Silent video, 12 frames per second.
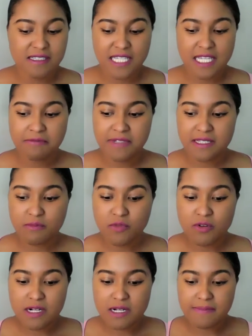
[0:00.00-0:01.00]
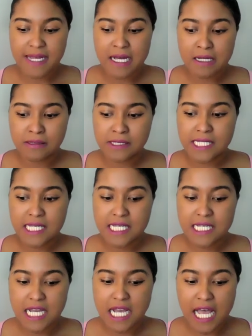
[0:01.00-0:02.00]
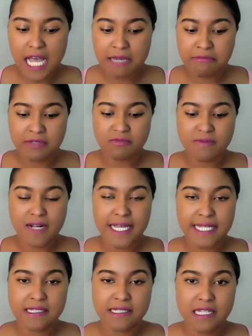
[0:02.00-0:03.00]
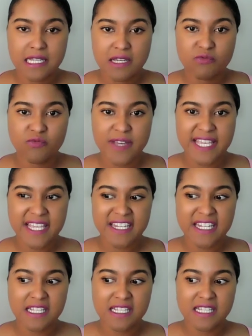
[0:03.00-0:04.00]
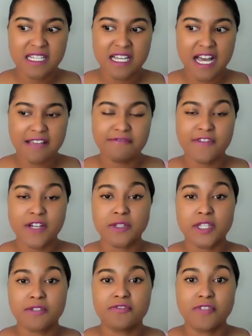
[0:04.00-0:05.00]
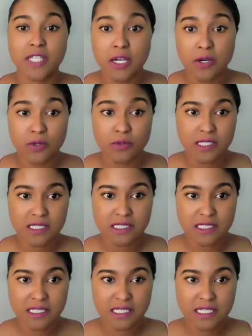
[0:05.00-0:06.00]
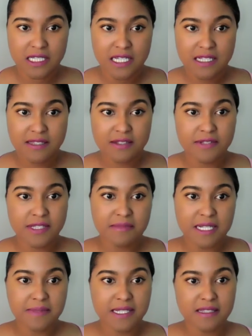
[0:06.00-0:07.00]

it was more about I would write when I felt the flow. So sometimes